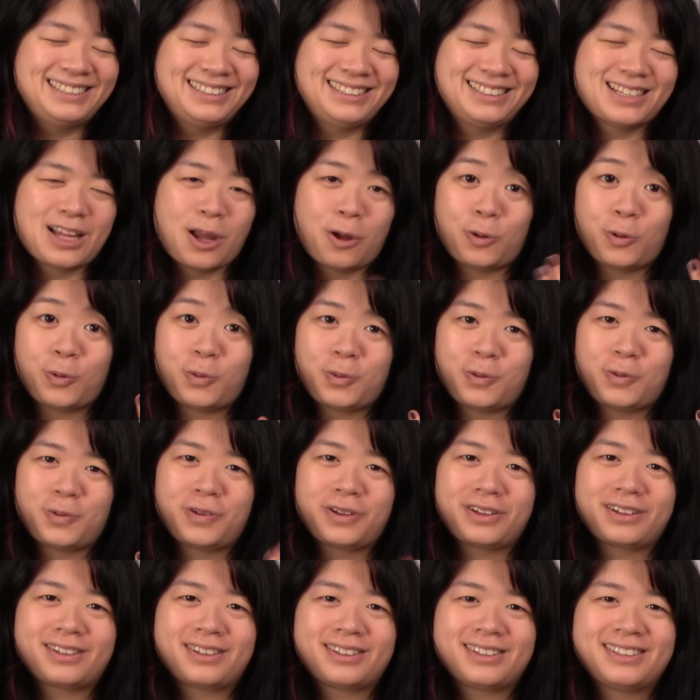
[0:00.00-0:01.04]

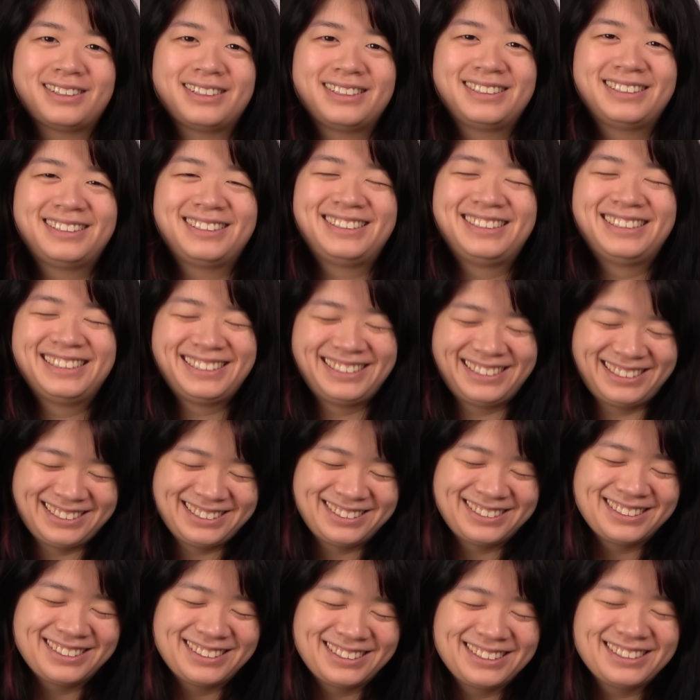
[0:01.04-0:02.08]

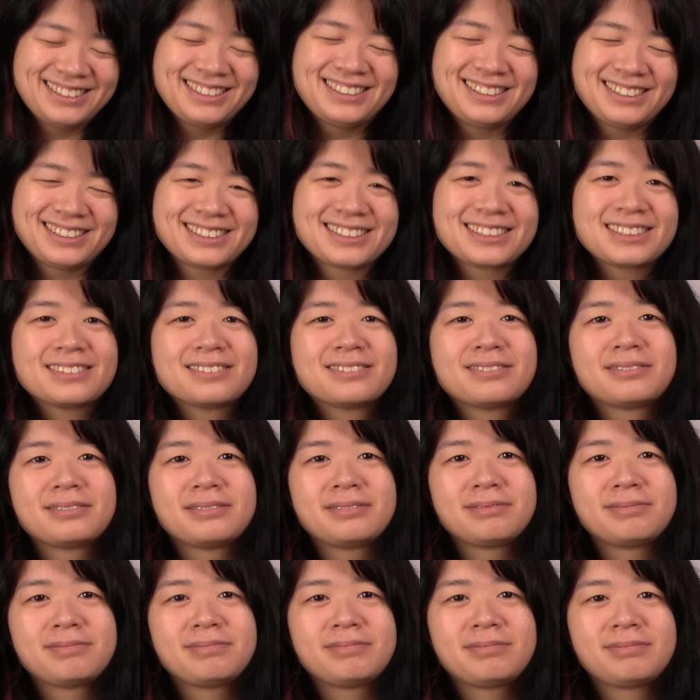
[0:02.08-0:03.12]

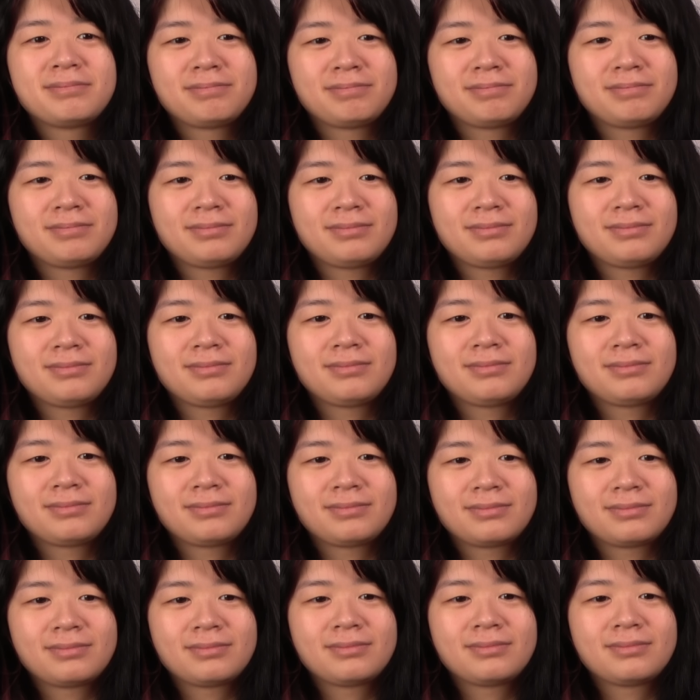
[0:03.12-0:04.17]

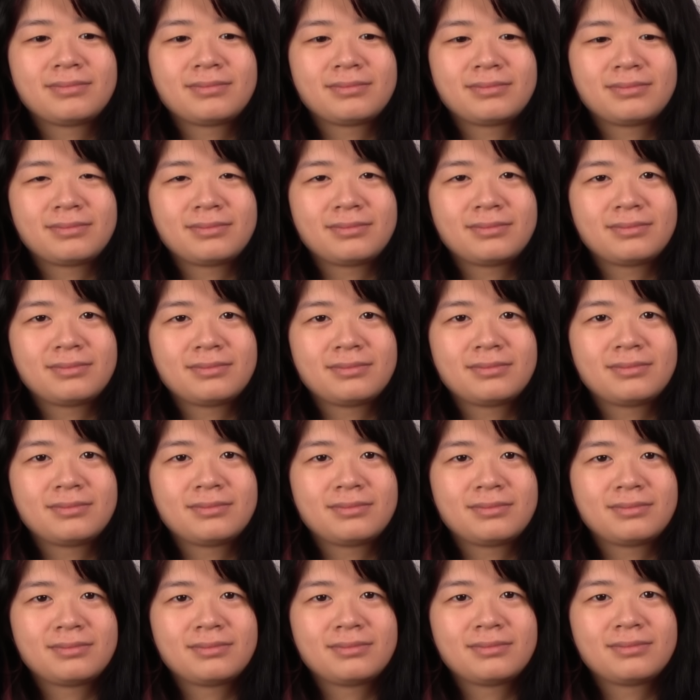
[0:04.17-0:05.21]

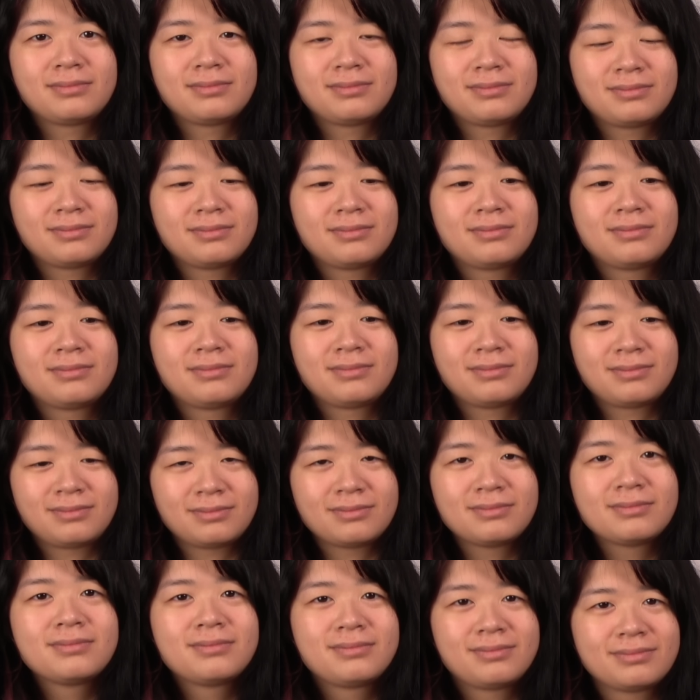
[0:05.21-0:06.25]

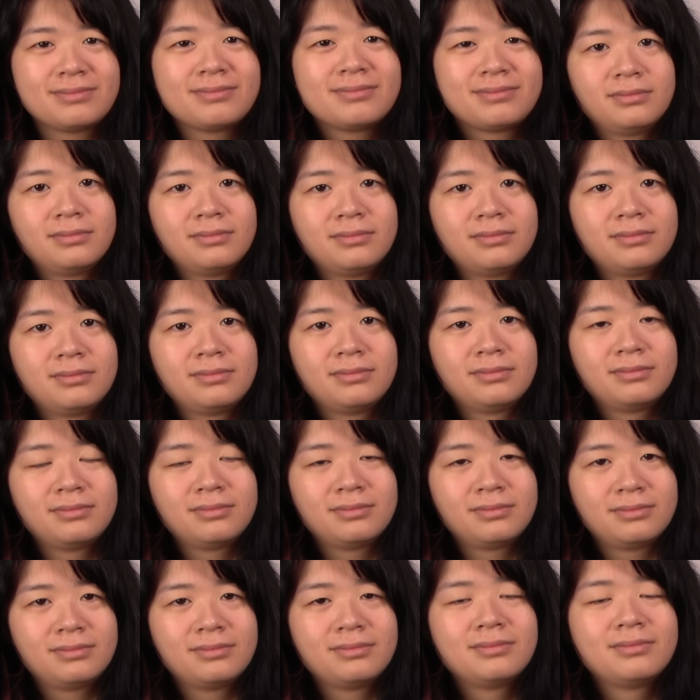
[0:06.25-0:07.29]

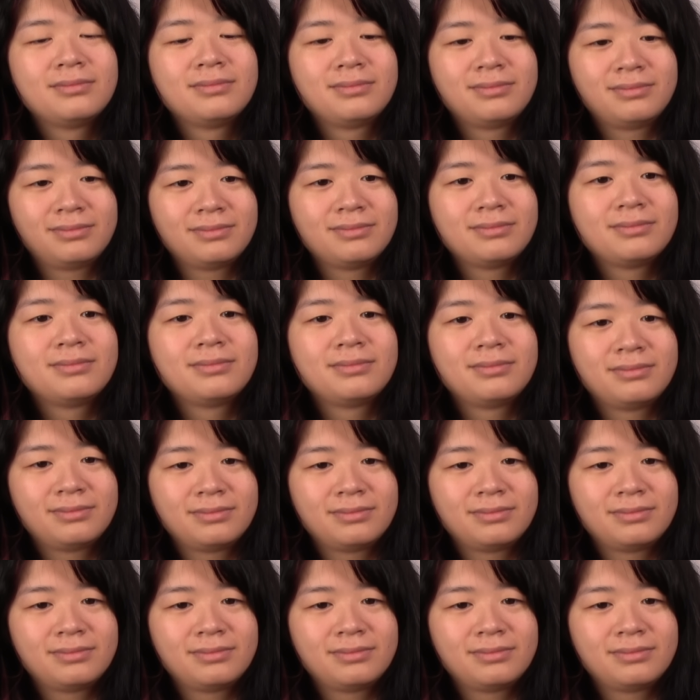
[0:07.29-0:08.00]
The person shown says nothing.